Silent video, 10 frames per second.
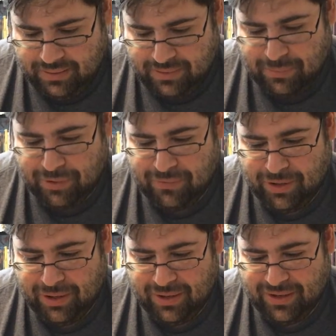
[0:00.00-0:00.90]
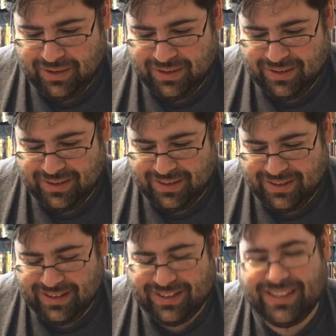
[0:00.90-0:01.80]
The movie,
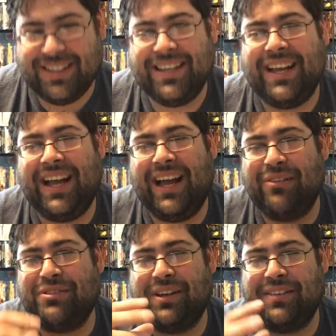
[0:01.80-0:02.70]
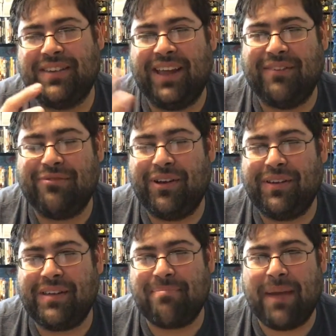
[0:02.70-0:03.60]
how should I say, it
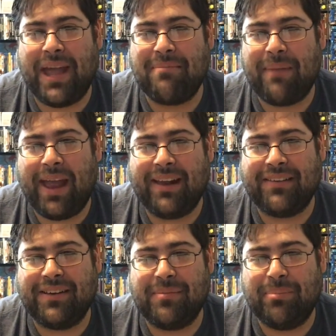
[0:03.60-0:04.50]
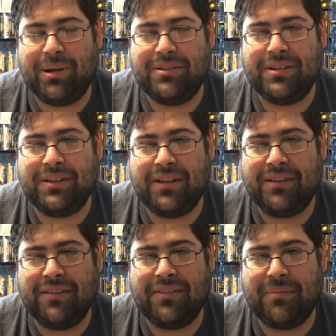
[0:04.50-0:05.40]
felt like Mad Max on a budget
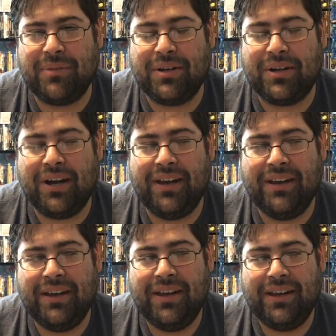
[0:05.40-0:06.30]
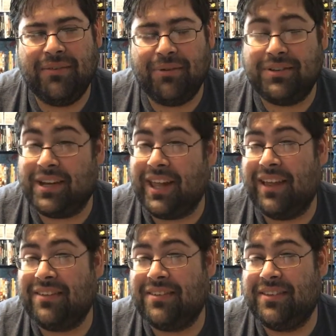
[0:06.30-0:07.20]
to some degree, which I
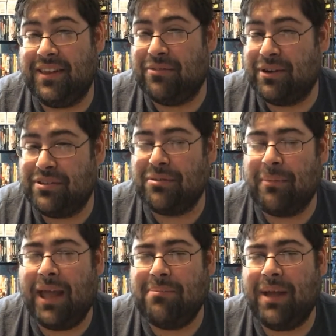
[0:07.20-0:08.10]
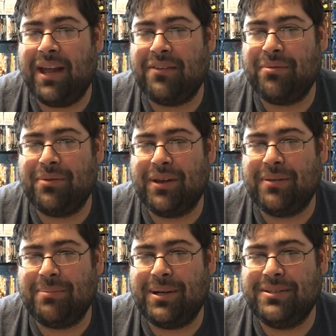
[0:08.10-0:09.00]
guess the original Mad Max was
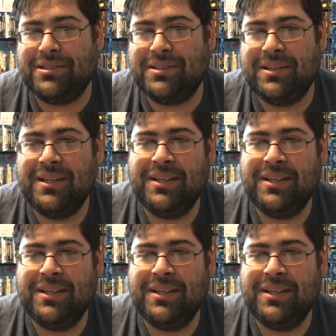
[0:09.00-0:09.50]
on a budget,